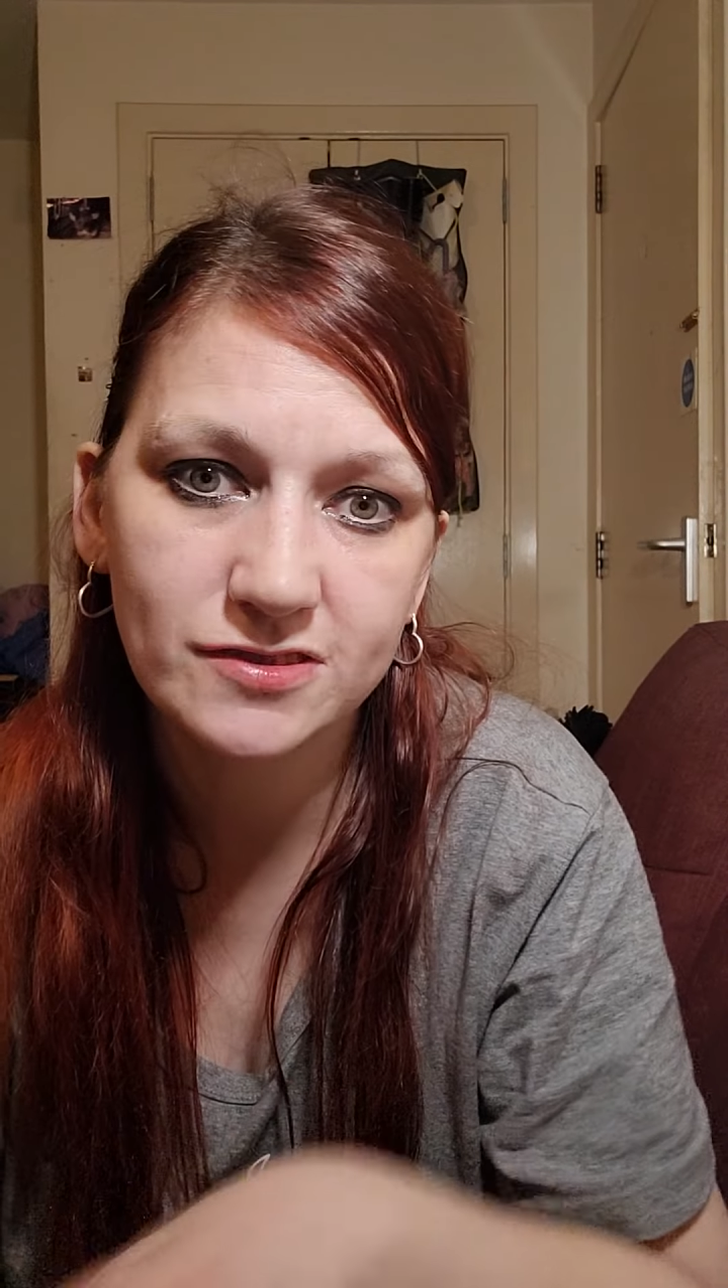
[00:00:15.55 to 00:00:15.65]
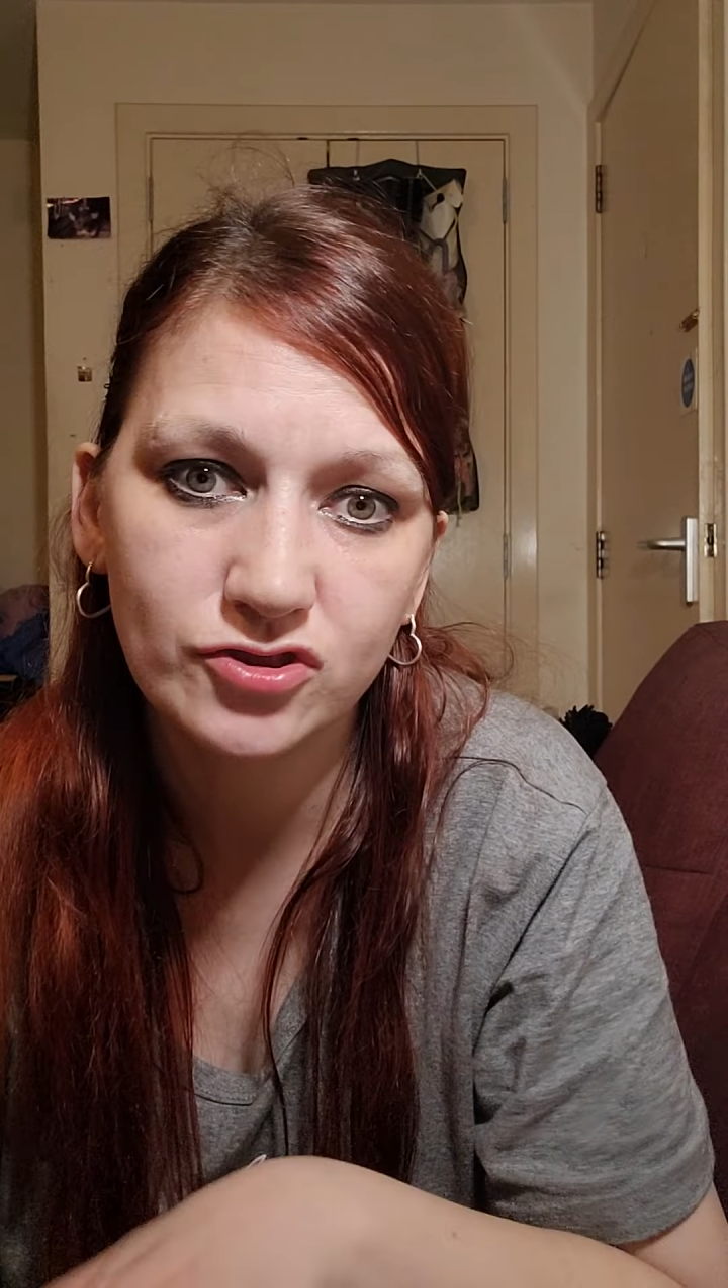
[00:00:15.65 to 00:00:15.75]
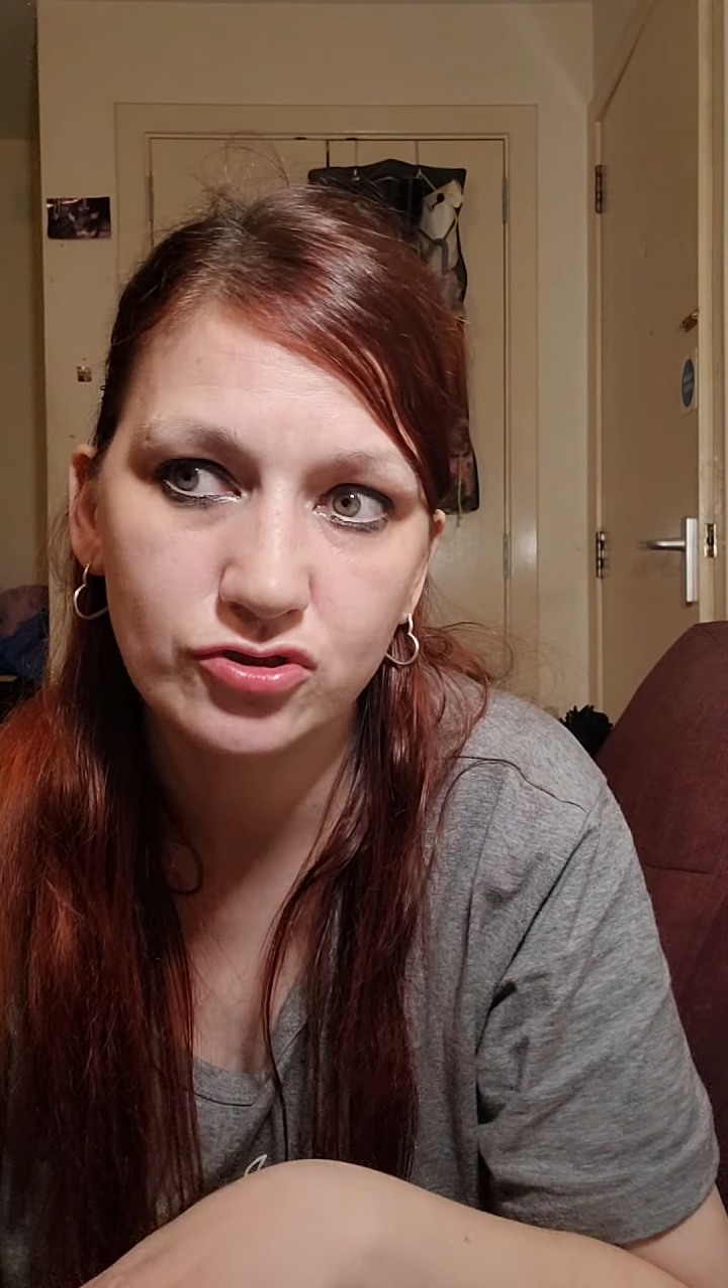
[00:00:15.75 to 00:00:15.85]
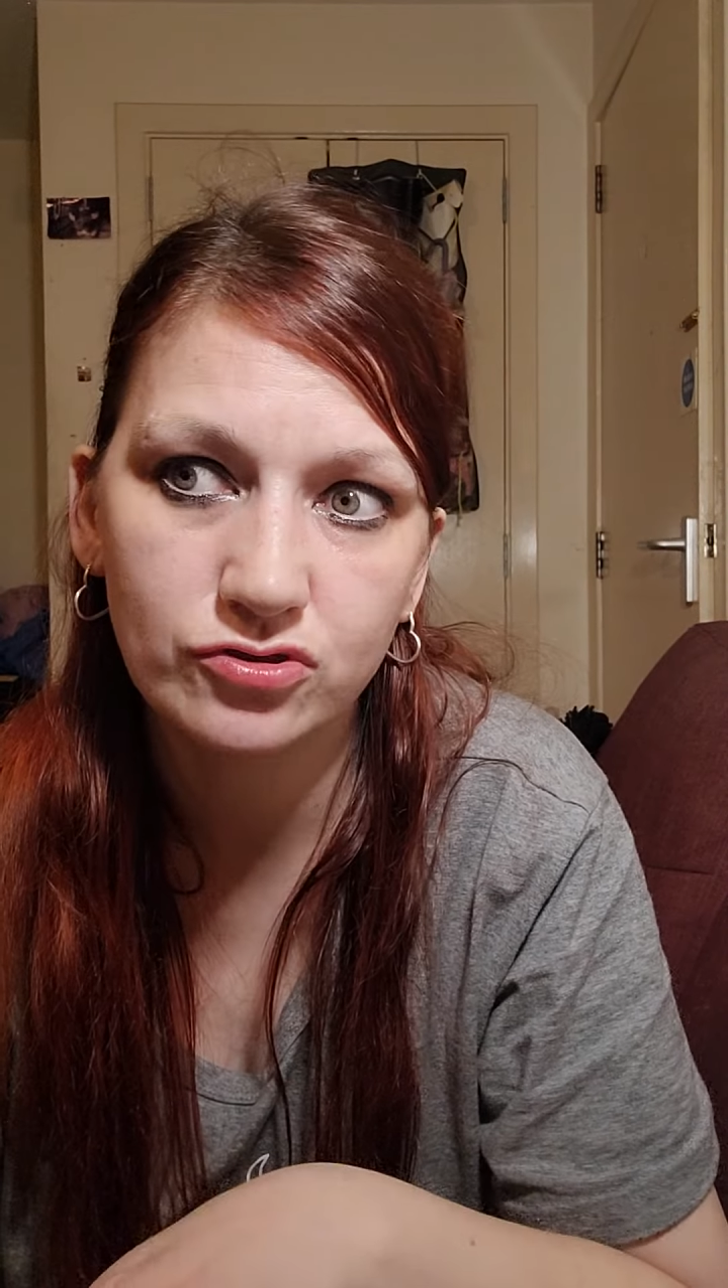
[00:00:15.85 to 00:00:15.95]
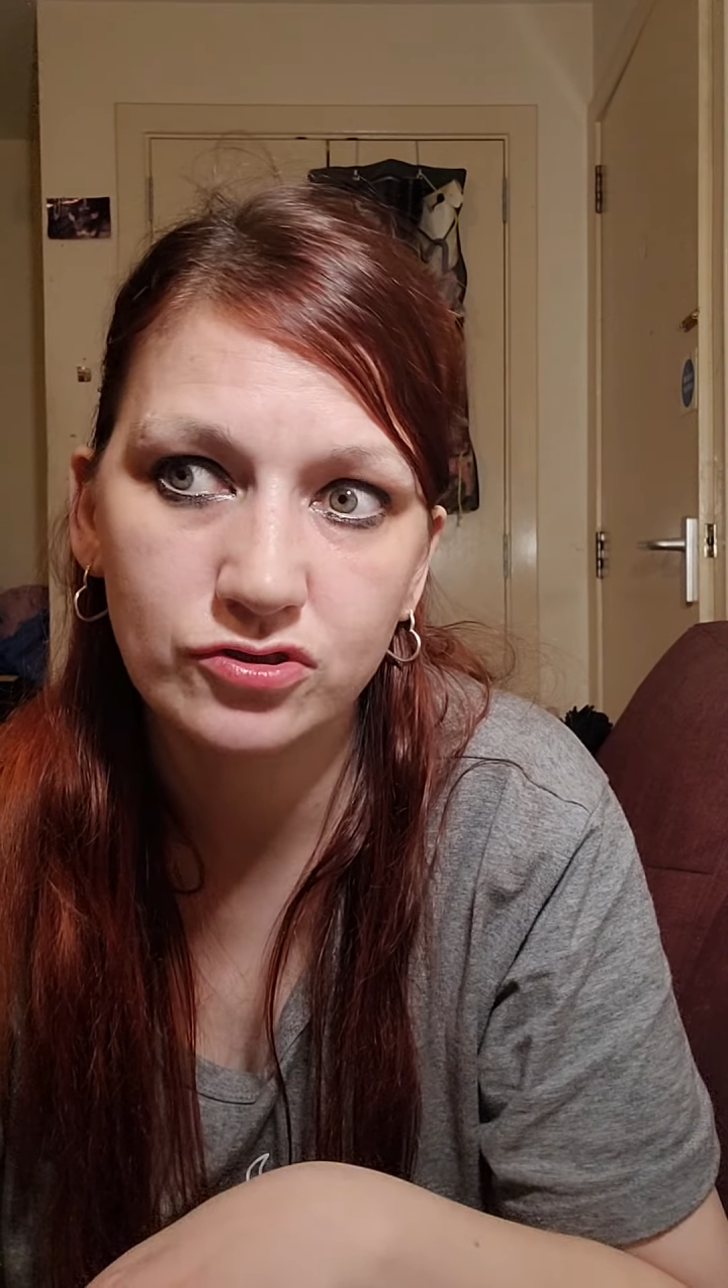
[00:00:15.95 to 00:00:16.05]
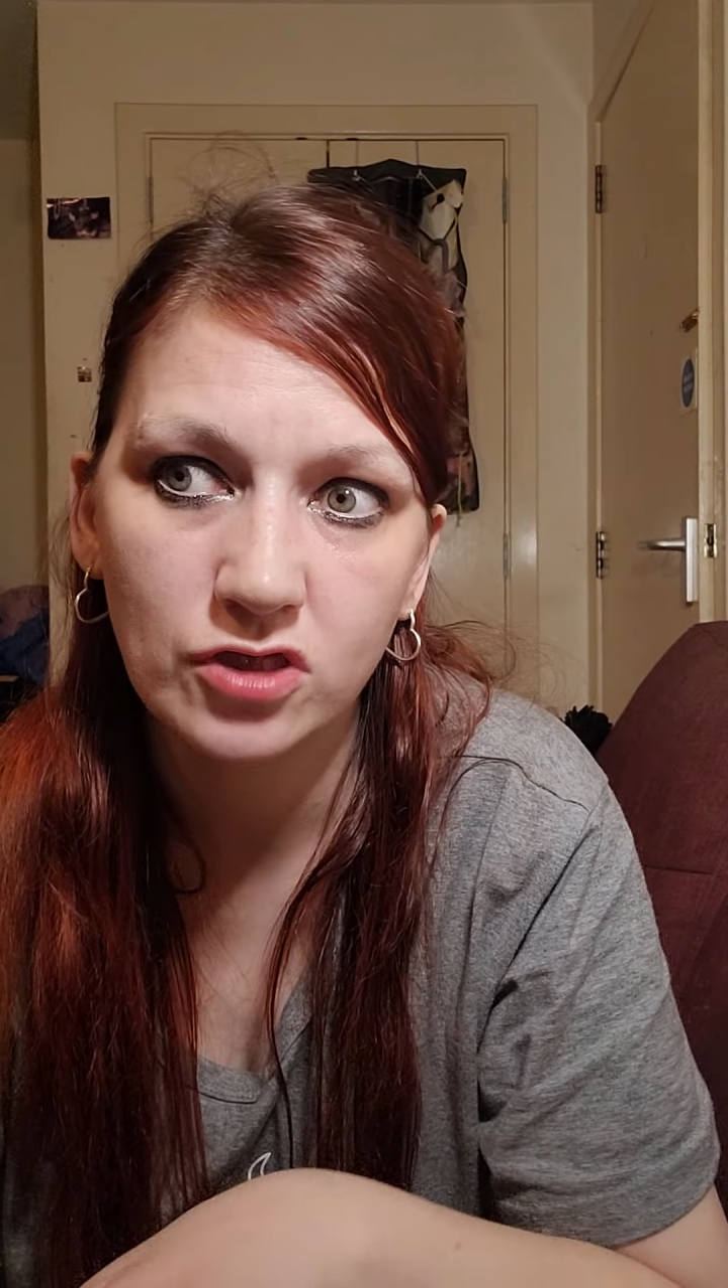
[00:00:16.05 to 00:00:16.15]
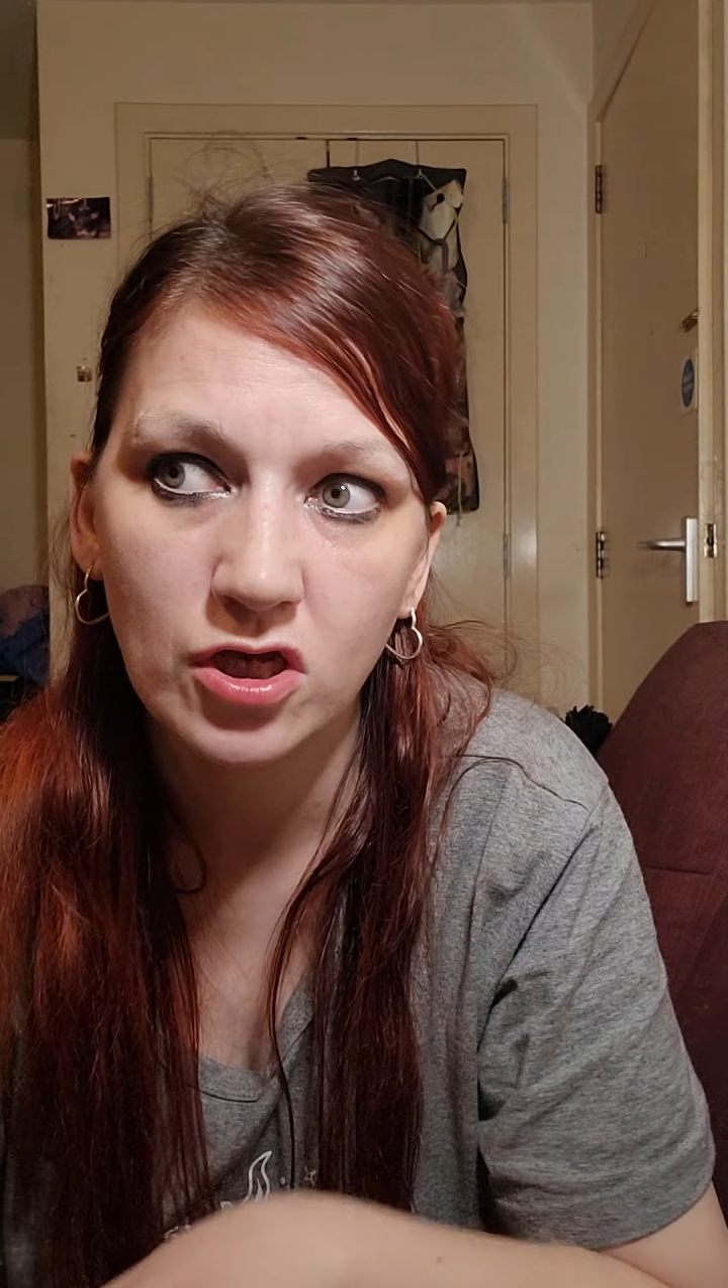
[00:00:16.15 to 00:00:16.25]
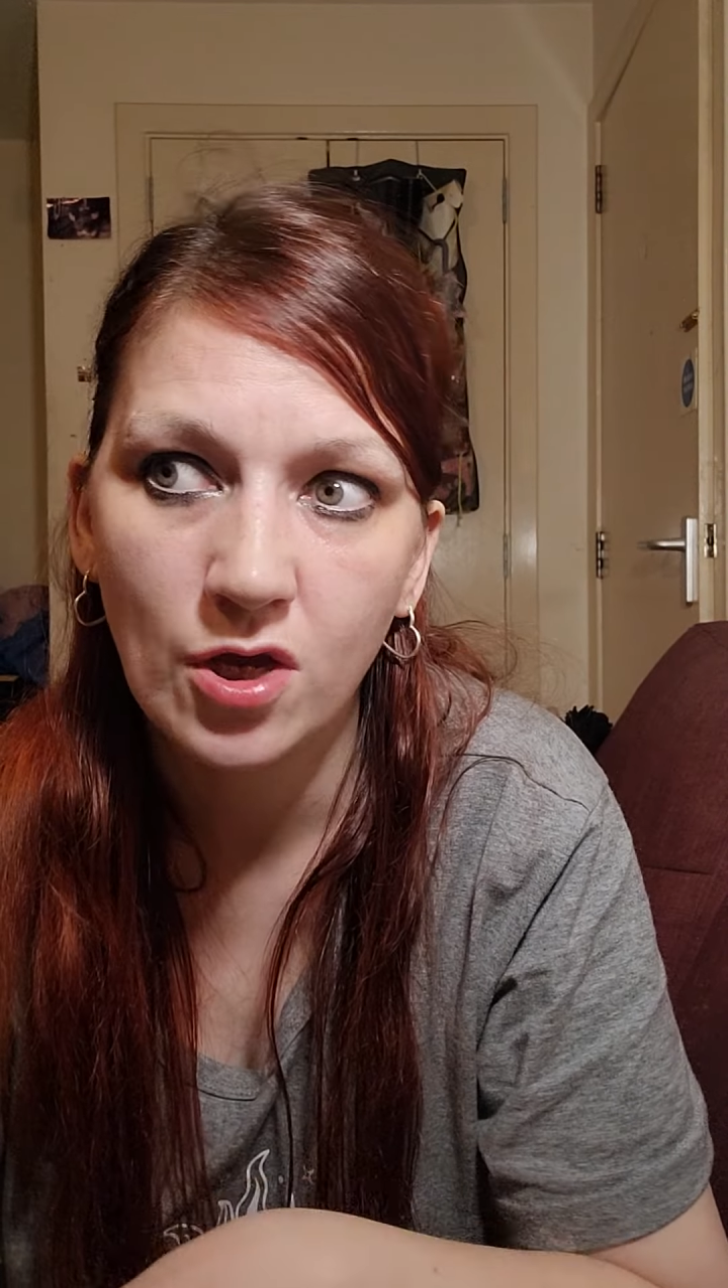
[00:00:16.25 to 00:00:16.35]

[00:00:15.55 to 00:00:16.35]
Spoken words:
issues,